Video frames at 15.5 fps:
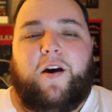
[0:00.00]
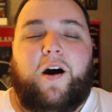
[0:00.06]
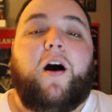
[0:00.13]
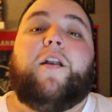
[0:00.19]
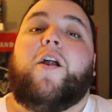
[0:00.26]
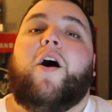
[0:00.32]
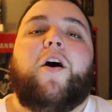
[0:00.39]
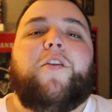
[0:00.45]

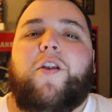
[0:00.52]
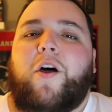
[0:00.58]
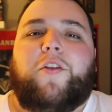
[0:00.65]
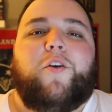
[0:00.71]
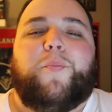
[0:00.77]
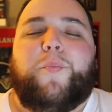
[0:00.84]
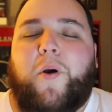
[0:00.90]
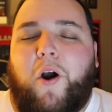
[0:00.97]

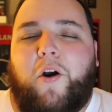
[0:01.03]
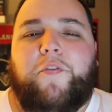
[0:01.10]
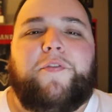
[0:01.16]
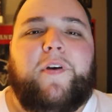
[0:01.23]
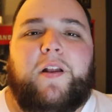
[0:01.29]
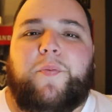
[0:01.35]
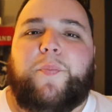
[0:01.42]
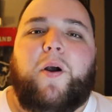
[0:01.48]
another
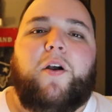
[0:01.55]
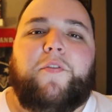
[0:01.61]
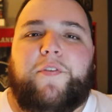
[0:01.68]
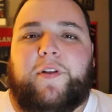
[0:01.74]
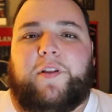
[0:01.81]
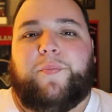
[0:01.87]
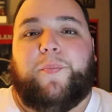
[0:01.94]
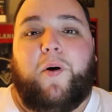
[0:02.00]

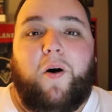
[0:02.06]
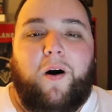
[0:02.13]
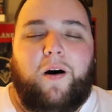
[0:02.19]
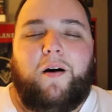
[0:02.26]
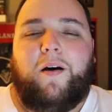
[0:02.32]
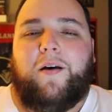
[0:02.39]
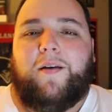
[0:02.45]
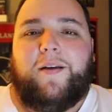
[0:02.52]
perfect
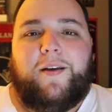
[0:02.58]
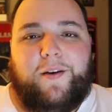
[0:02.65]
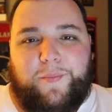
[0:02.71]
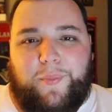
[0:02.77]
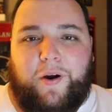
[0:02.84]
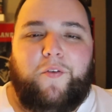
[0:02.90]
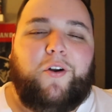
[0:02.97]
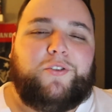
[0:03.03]
ball
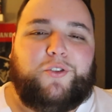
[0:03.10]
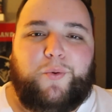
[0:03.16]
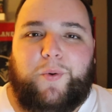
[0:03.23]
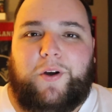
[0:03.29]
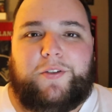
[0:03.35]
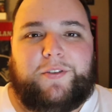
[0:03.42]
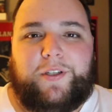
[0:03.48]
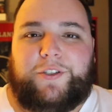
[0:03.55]
by Russell
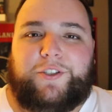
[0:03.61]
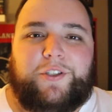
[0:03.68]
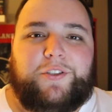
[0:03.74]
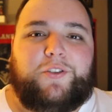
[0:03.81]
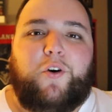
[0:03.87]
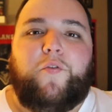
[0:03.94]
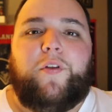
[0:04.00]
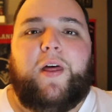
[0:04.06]
Wilson
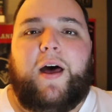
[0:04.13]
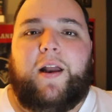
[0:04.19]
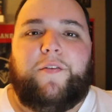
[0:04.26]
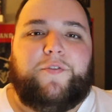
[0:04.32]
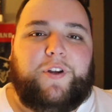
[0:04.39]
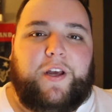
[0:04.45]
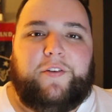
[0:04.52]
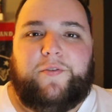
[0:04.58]
just over the head
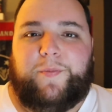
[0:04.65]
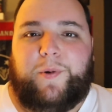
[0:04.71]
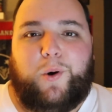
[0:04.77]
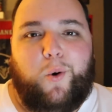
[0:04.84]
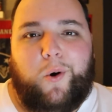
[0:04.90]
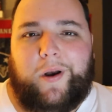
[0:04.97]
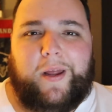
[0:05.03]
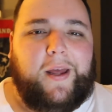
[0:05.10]
of Jason
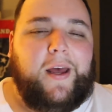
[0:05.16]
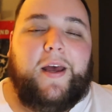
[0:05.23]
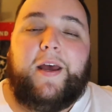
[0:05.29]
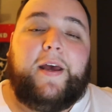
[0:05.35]
McCourty.